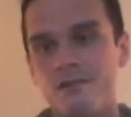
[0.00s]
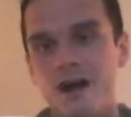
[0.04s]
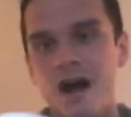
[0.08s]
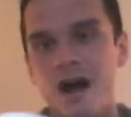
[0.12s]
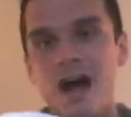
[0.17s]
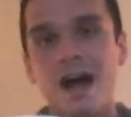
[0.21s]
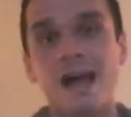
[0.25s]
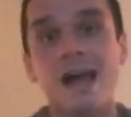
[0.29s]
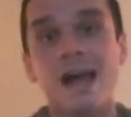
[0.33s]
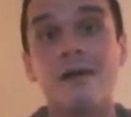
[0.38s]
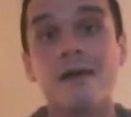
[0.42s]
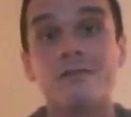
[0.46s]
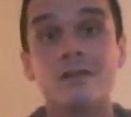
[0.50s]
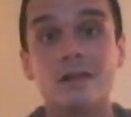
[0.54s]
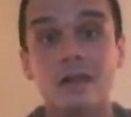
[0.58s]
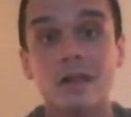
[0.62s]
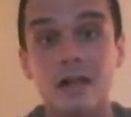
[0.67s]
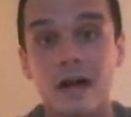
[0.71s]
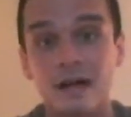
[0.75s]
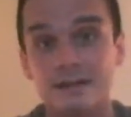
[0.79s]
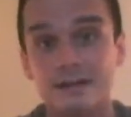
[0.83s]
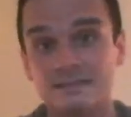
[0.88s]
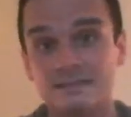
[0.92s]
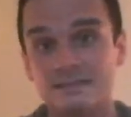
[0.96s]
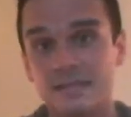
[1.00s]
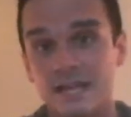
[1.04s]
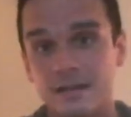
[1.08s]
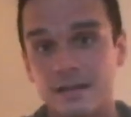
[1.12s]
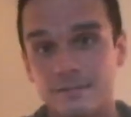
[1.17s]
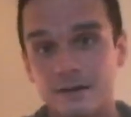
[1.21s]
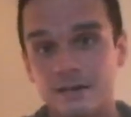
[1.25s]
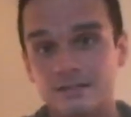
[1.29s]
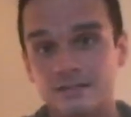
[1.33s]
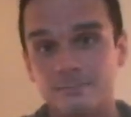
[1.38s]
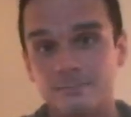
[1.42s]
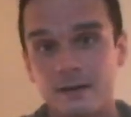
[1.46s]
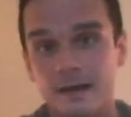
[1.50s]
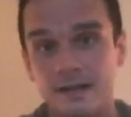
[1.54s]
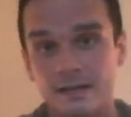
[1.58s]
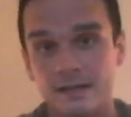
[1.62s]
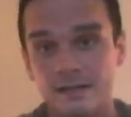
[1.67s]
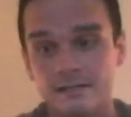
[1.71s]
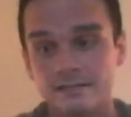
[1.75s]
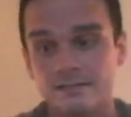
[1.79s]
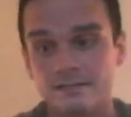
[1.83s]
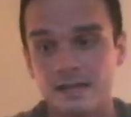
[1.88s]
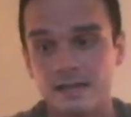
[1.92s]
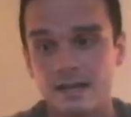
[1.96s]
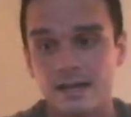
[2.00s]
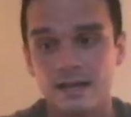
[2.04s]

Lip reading: I have a lot to say about spiders,